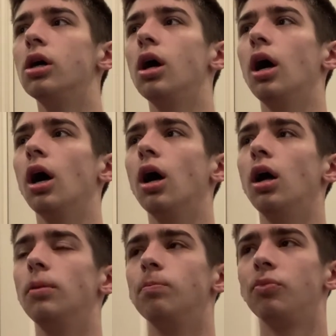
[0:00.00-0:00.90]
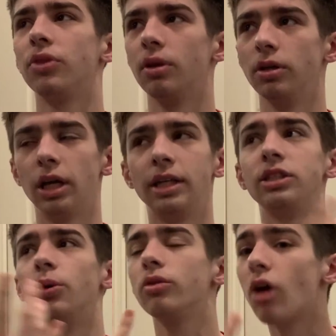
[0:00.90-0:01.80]
It has to do
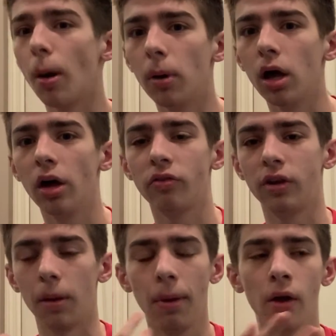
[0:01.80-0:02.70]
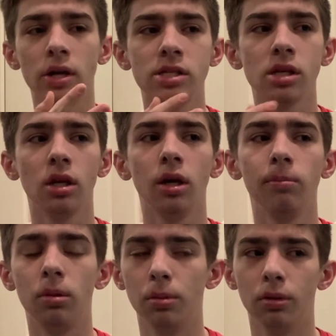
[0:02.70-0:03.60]
with the trauma of dead parents.
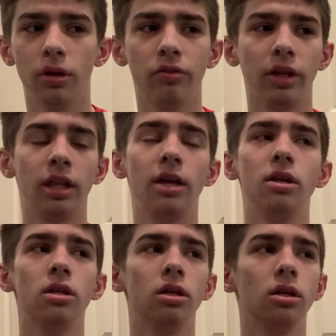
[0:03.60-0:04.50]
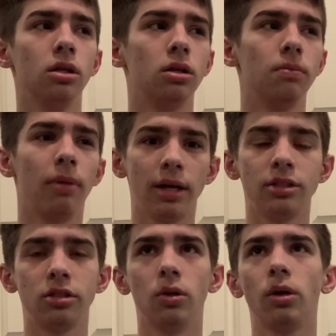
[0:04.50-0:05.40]
People have linked that to the Mind
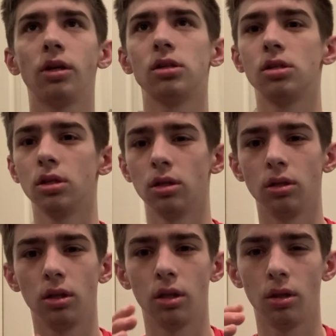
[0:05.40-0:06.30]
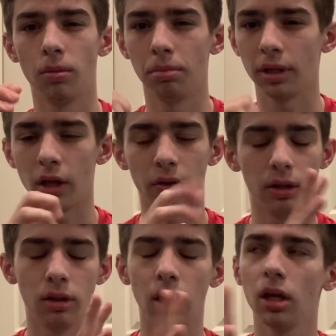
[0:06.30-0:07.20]
Stone because it's a blinking red
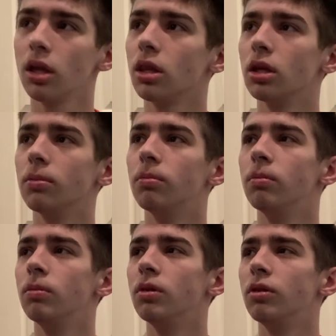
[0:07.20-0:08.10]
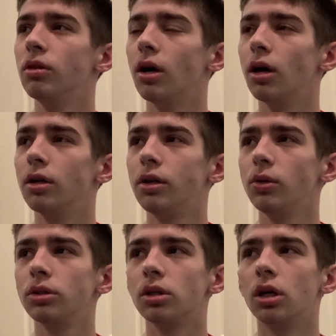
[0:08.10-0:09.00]
thing in the
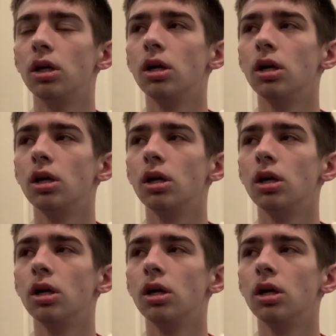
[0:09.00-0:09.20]
toaster.